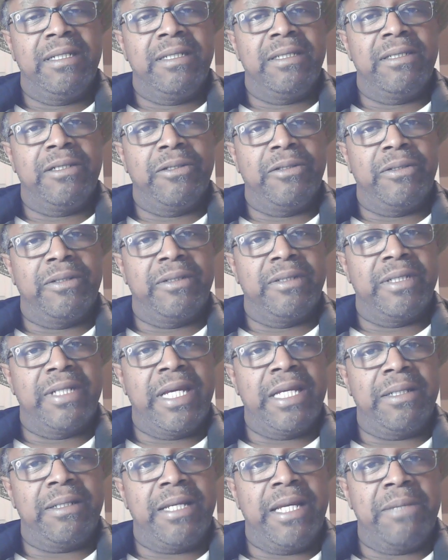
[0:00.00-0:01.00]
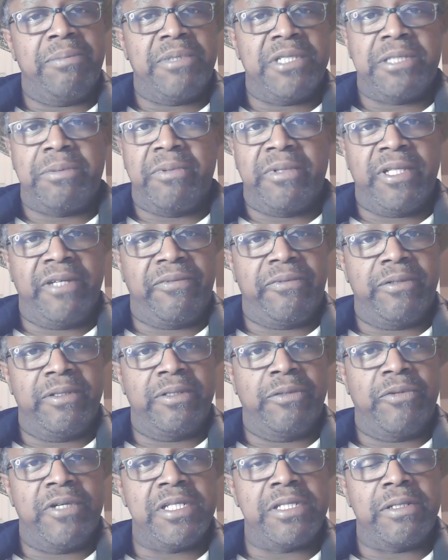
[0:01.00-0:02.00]
the Apis mellifera, the
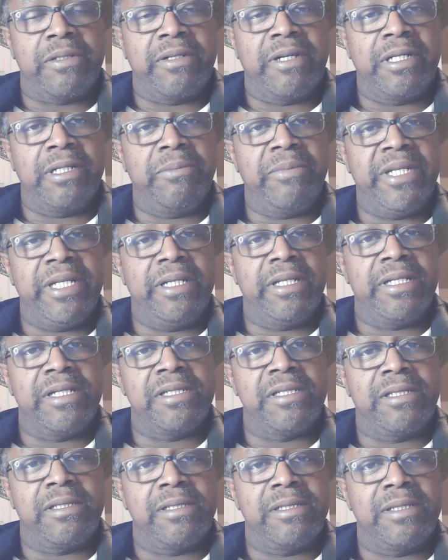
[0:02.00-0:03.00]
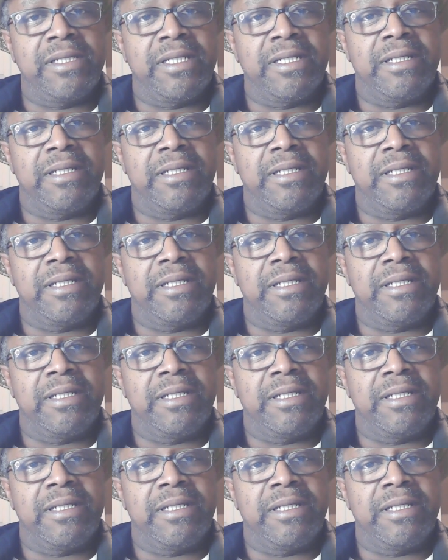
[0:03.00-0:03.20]
western honeybee, has